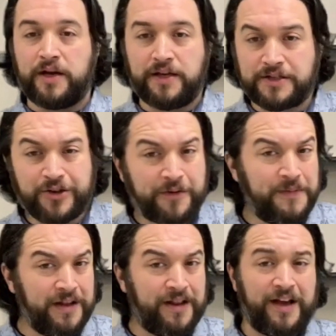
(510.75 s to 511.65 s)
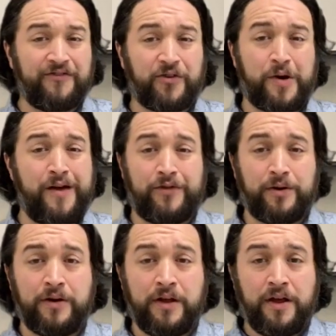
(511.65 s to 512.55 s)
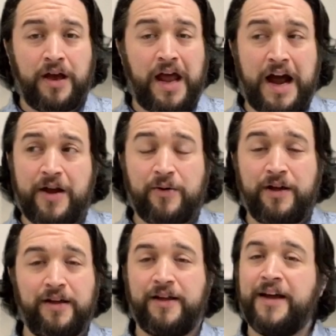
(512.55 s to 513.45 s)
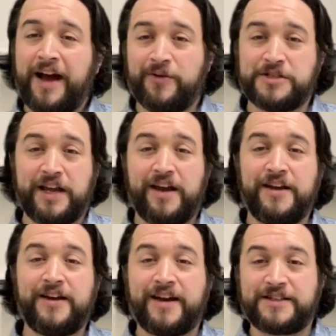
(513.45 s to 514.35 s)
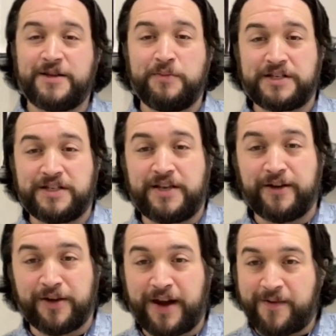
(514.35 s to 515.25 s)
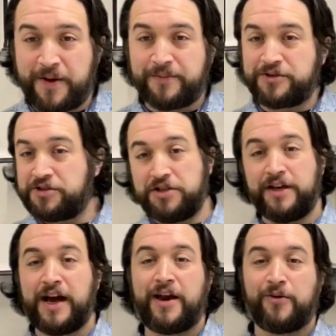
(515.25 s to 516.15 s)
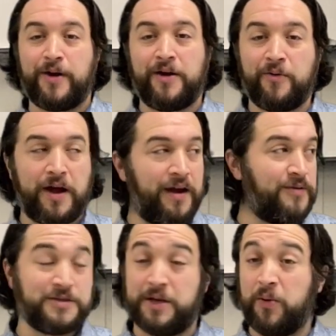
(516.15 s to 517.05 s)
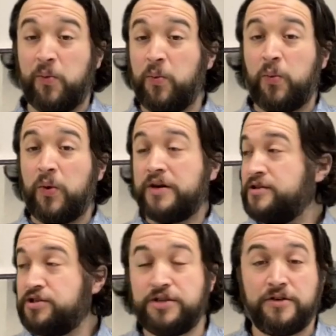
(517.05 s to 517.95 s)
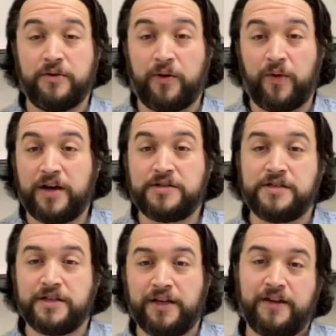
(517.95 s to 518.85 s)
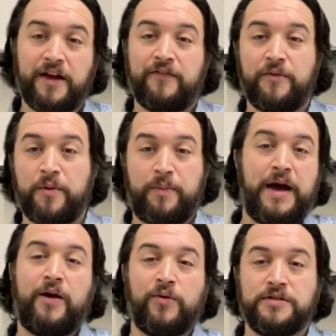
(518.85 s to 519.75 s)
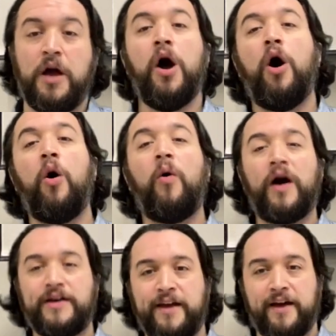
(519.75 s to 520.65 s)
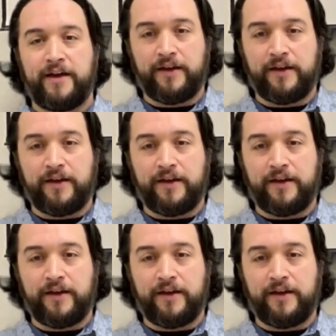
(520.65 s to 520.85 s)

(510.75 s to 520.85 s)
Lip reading: And it took me like forever. And I was standing next to Mrs. Hill, and I remember she got it right away. And I was like, what is she doing? Why is she singing the alphabet backwards? Oh, I get it.